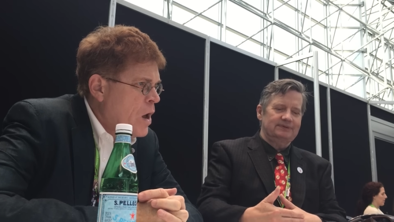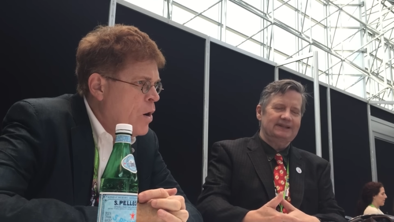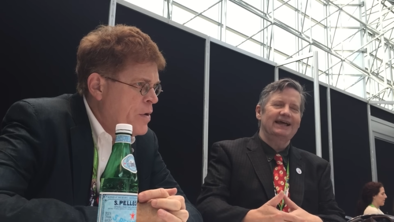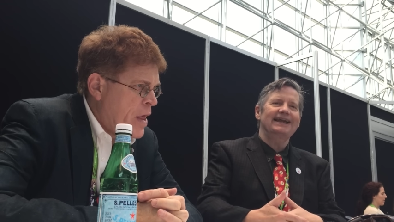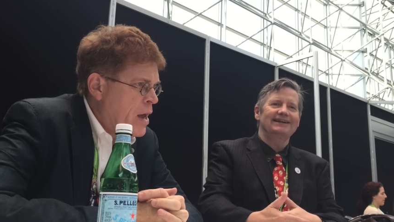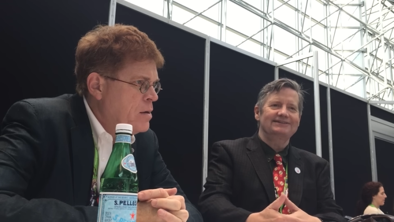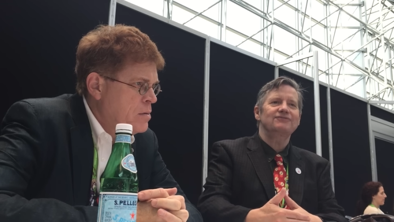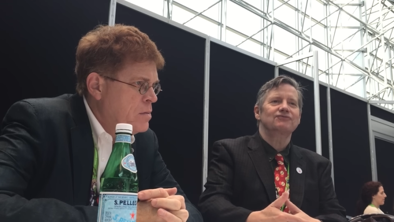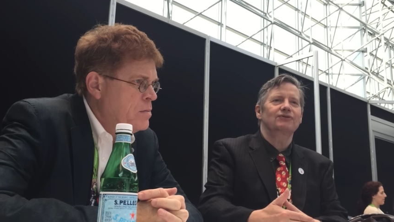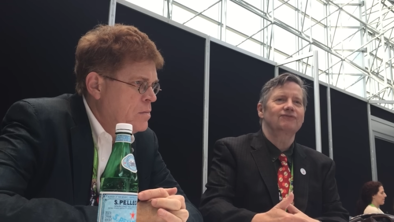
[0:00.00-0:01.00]
Speaker 1: play a
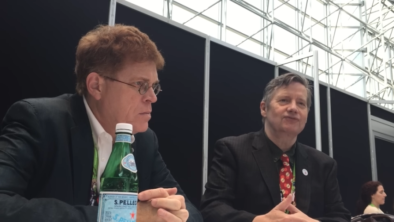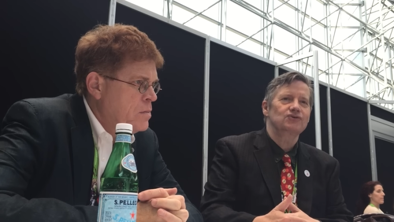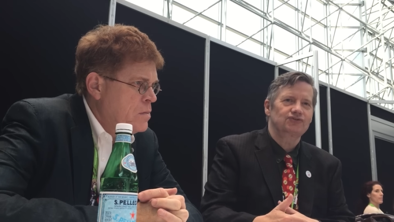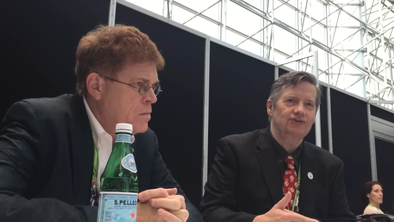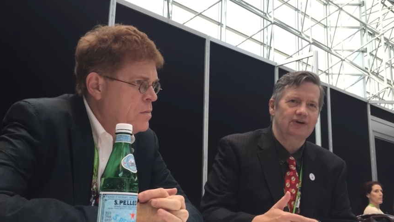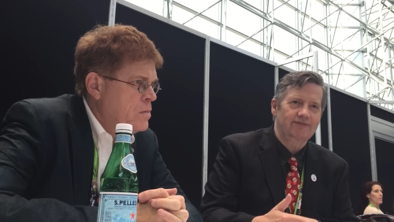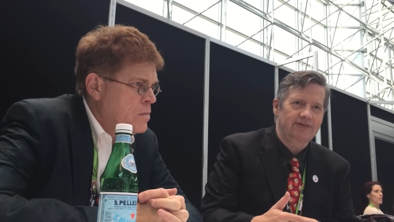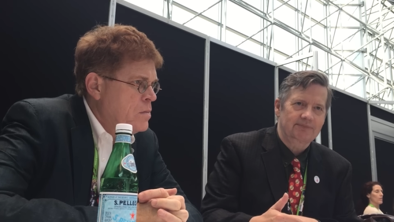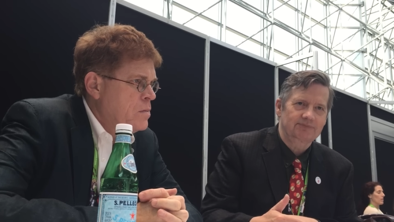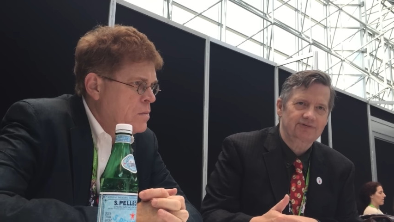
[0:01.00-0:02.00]
different version of
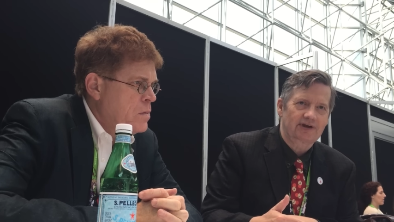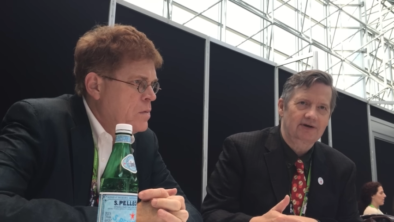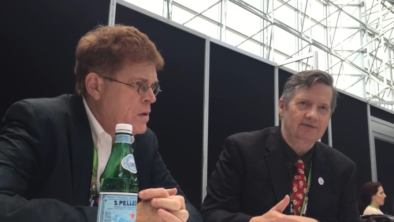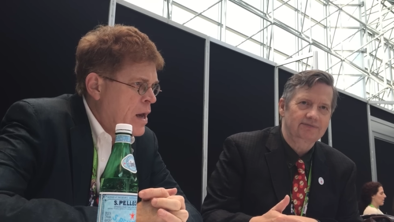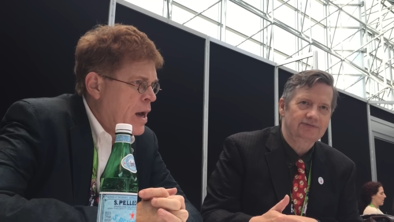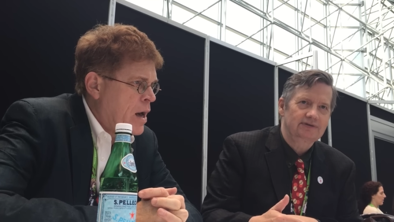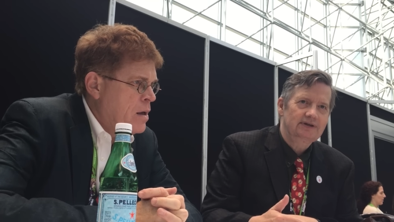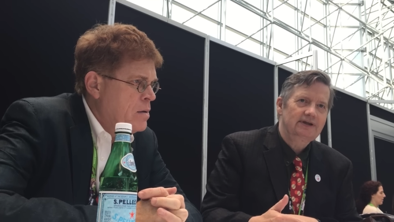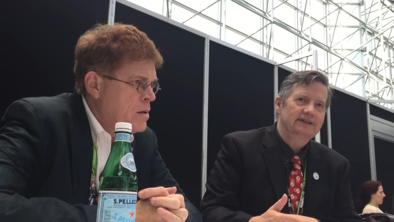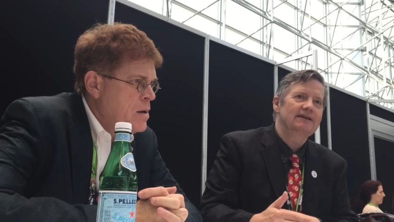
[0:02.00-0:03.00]
themselves.
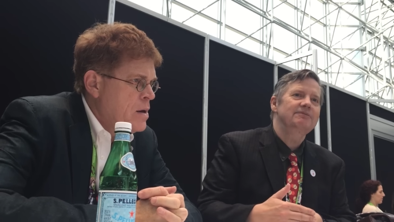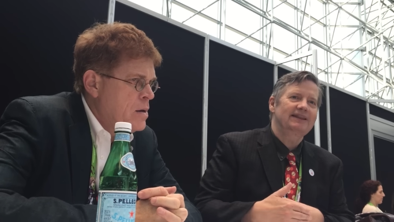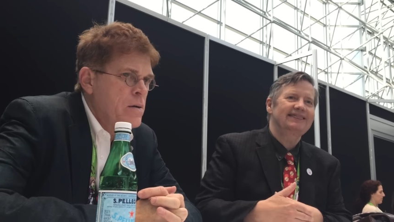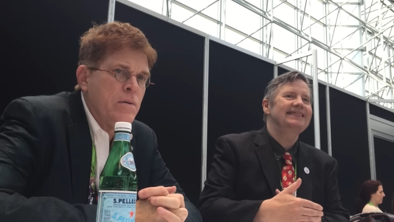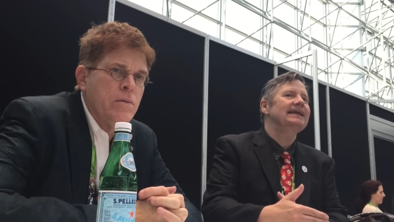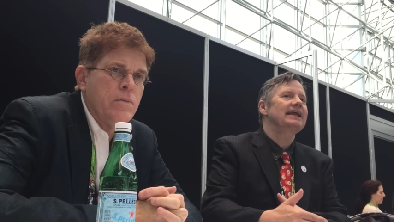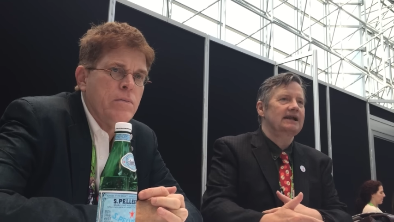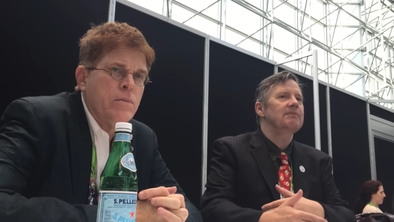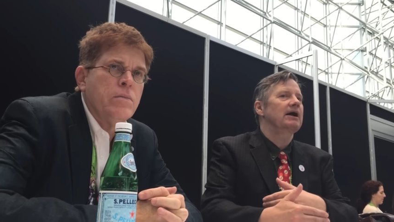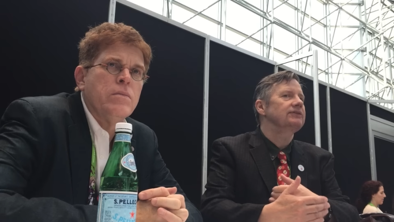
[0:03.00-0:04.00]
Yeah. They've been thinking
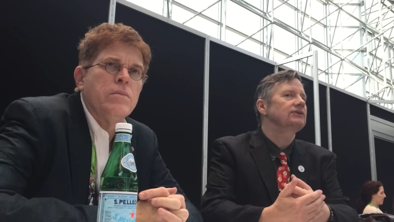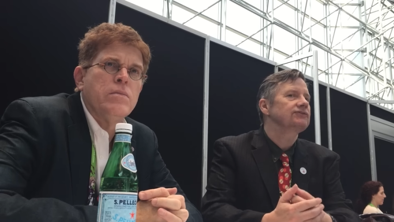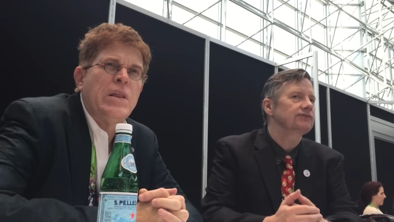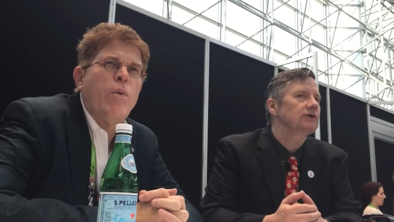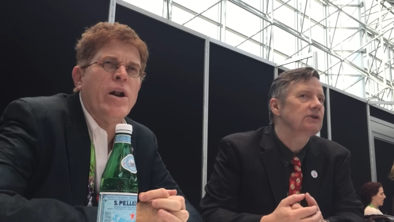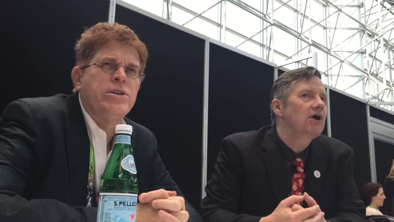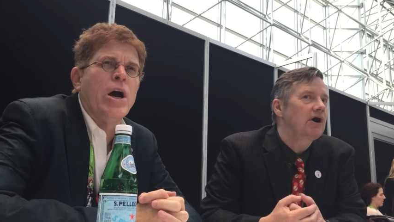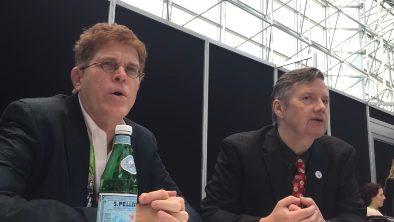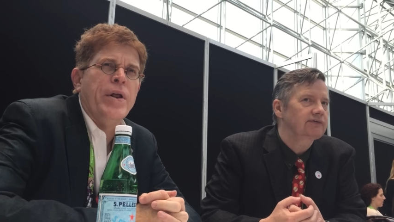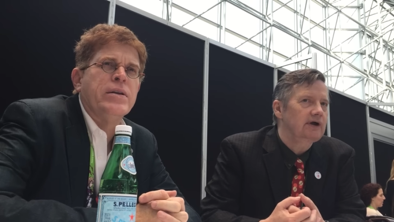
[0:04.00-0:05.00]
right. about this. they wanted
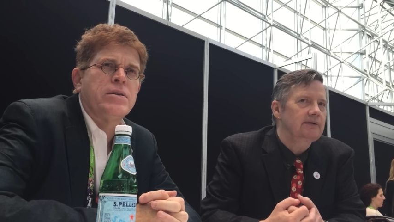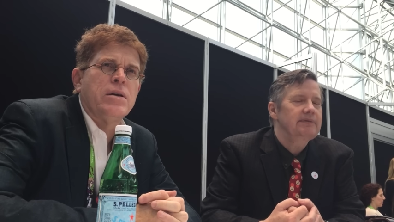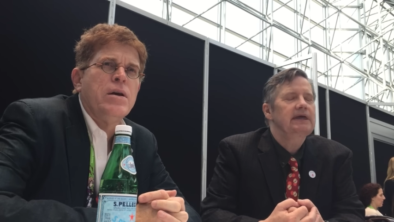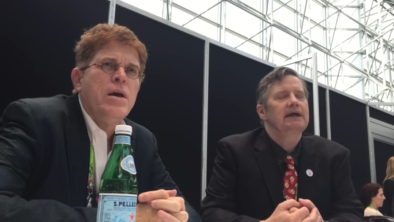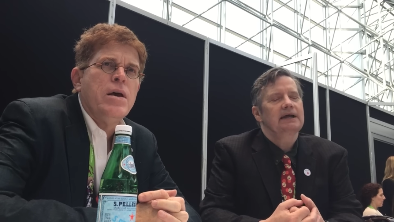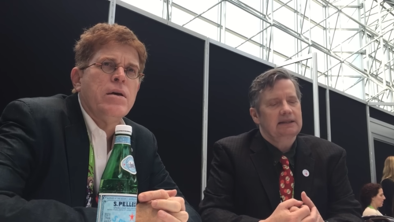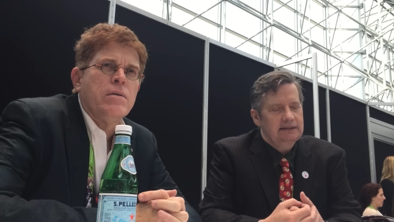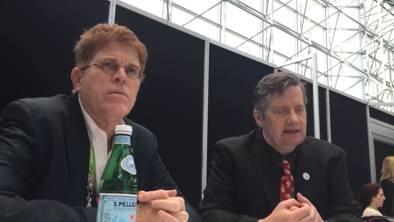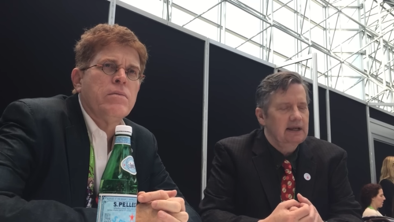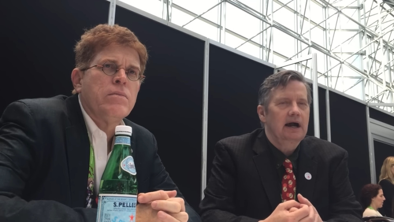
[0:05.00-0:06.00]
to own time. it.
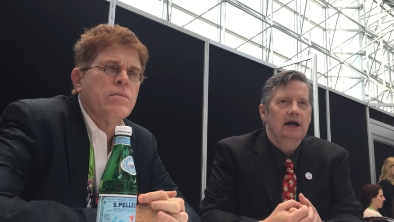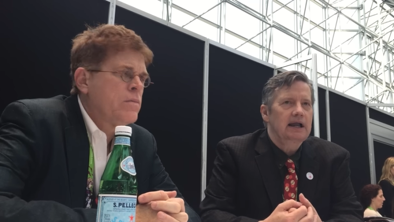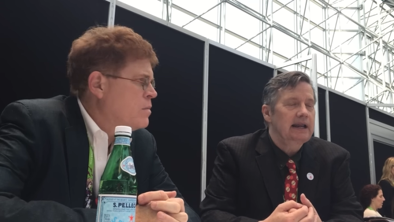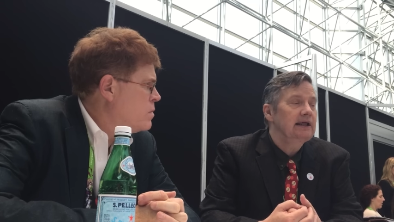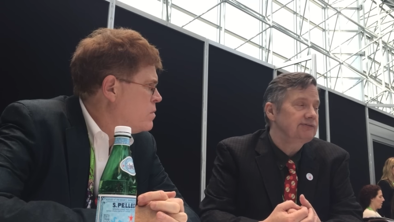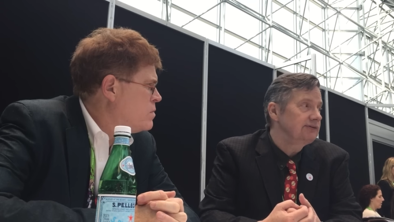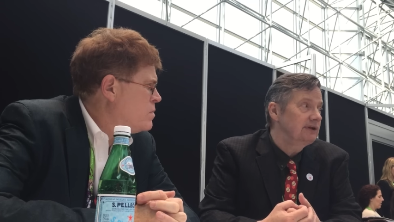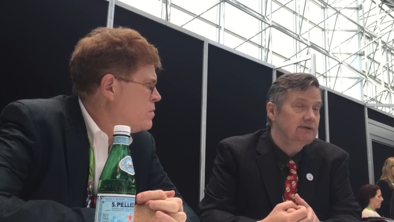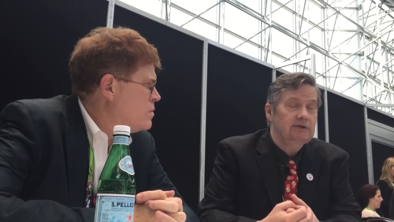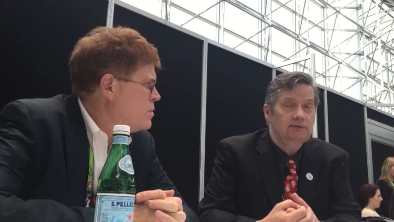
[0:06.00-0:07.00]
Right. And that's
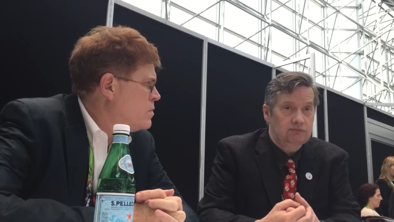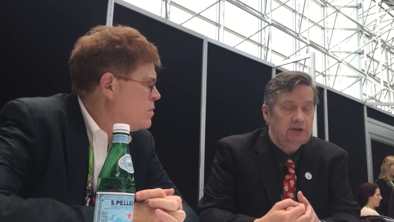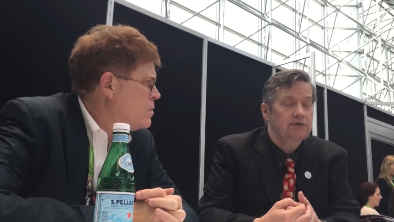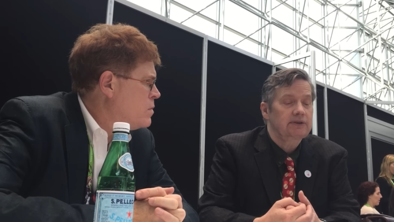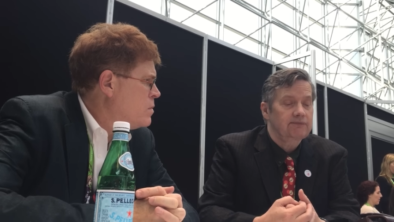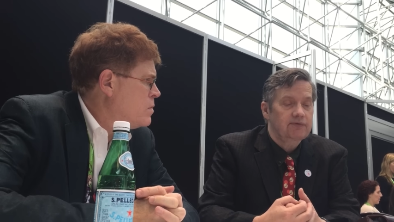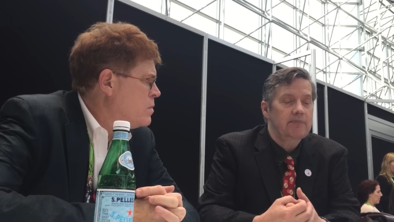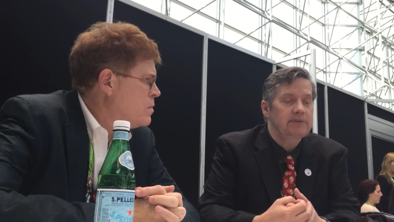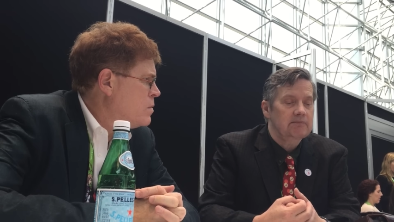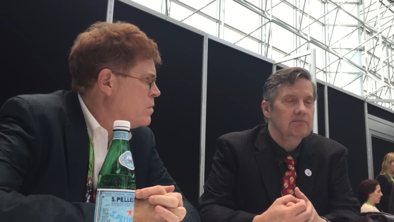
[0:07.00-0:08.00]
exactly, uh, literally
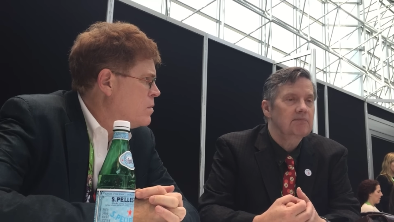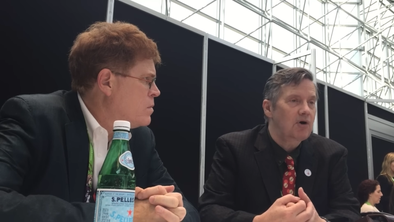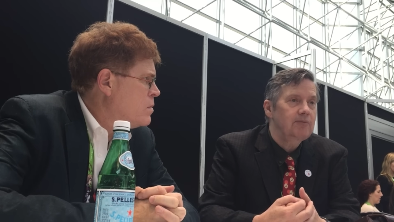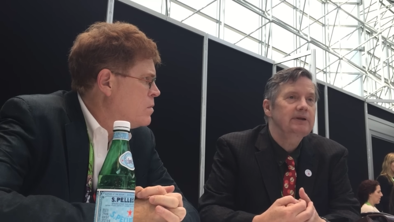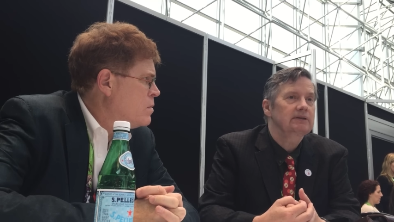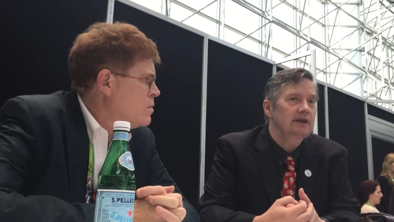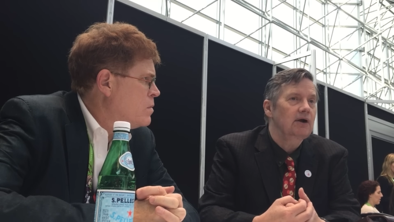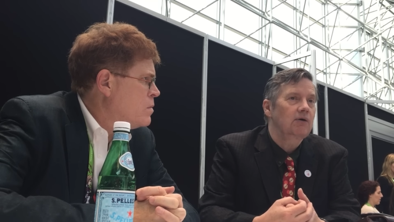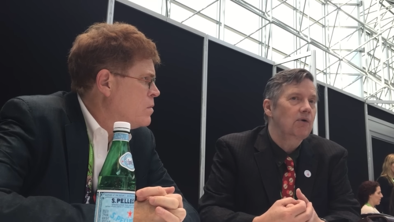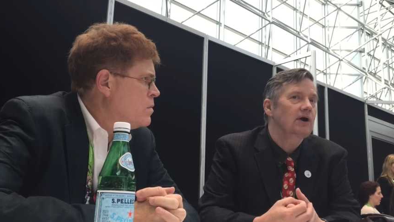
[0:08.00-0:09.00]
from the moment
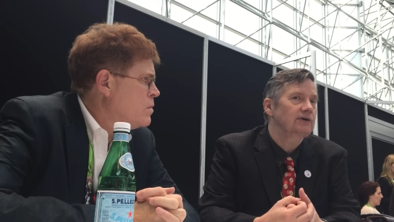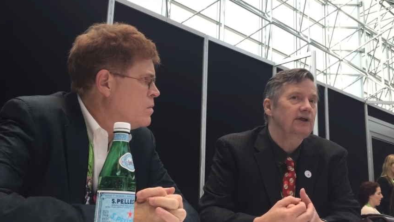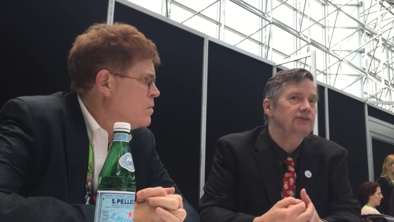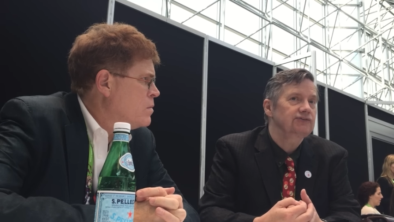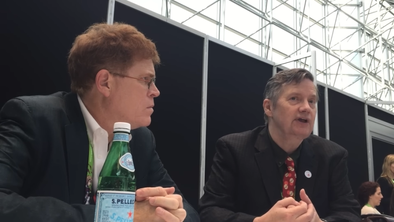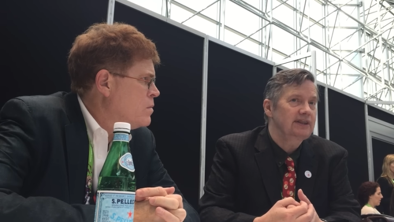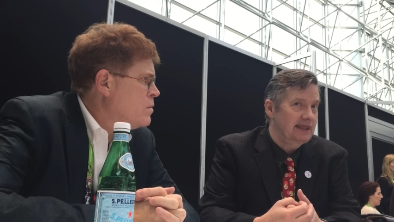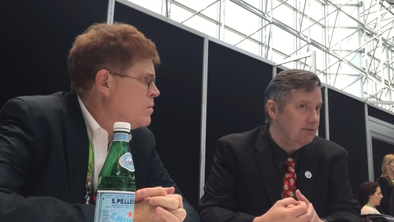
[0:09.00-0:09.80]
they all walked on the set,